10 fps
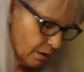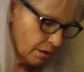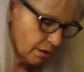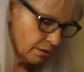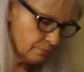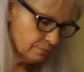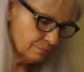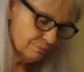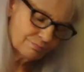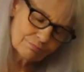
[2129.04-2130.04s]

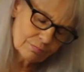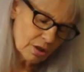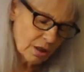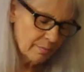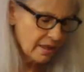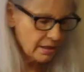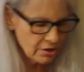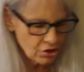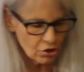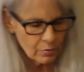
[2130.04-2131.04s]
I'll come back and
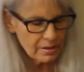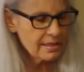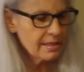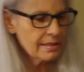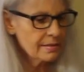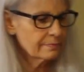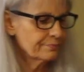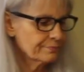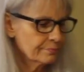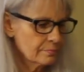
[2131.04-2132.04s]
let you know what it says.
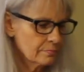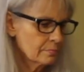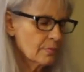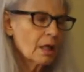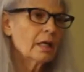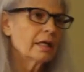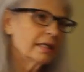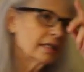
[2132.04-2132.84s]
He